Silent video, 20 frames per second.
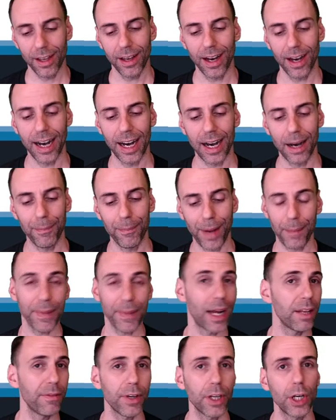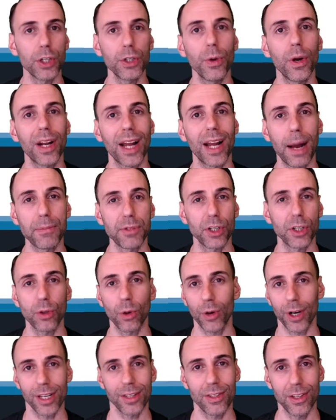Um, I'm not even going to do an
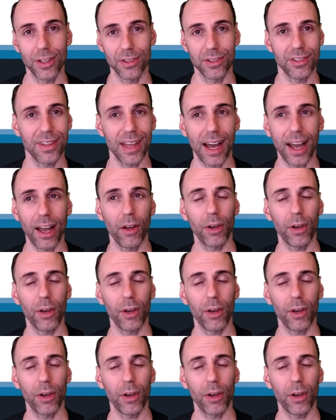object-oriented style.